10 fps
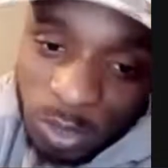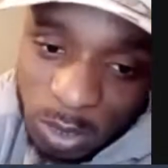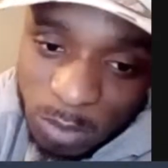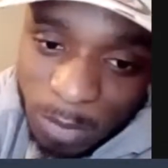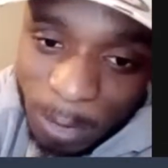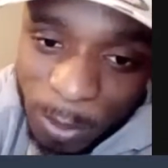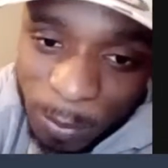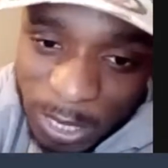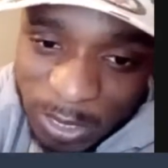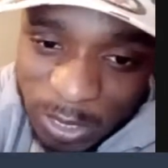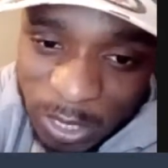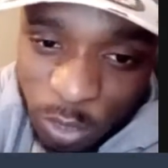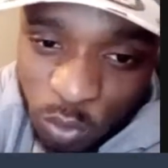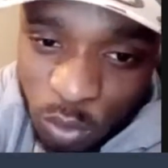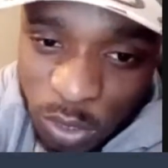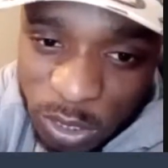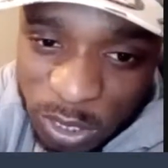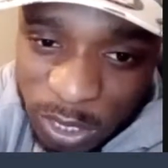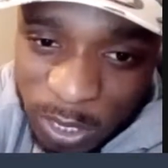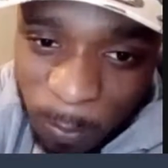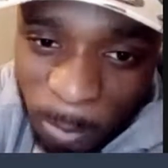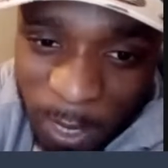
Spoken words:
up to my people that slid through this junk.